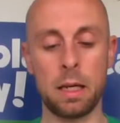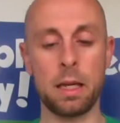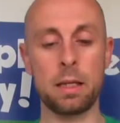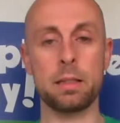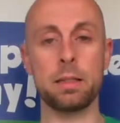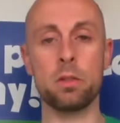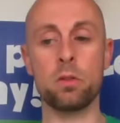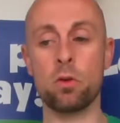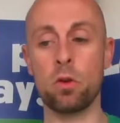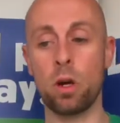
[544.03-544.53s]

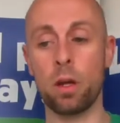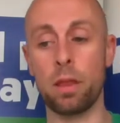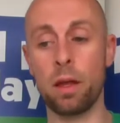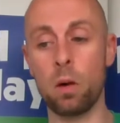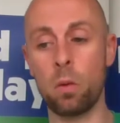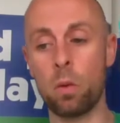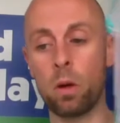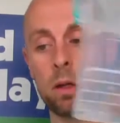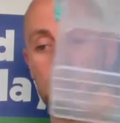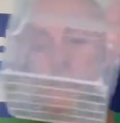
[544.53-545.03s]
let it dry
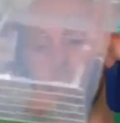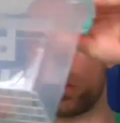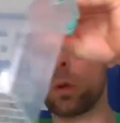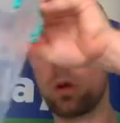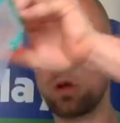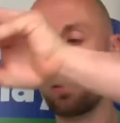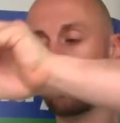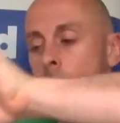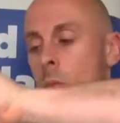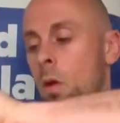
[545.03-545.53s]
that way.
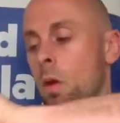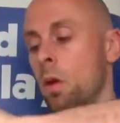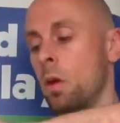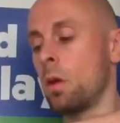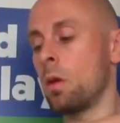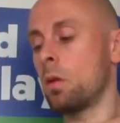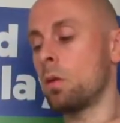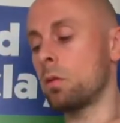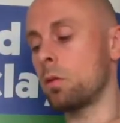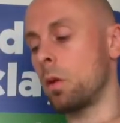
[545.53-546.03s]
Okay,
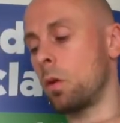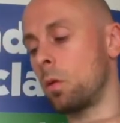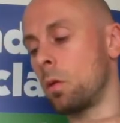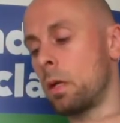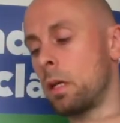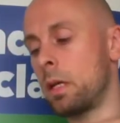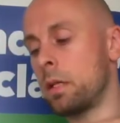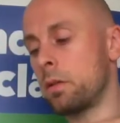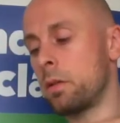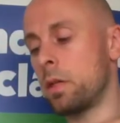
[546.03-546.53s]

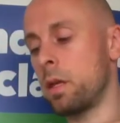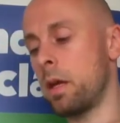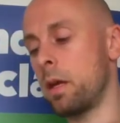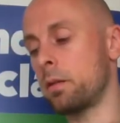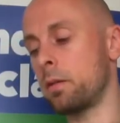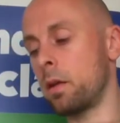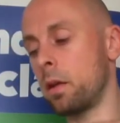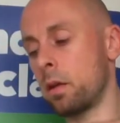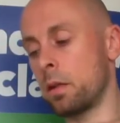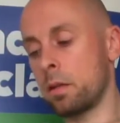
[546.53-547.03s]
so into the
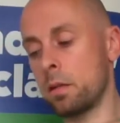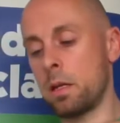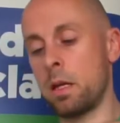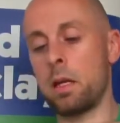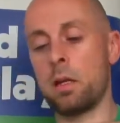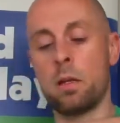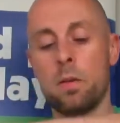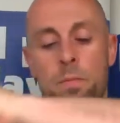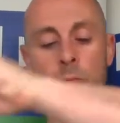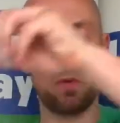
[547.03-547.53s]
airtight
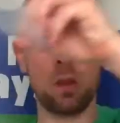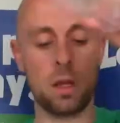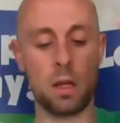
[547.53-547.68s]
container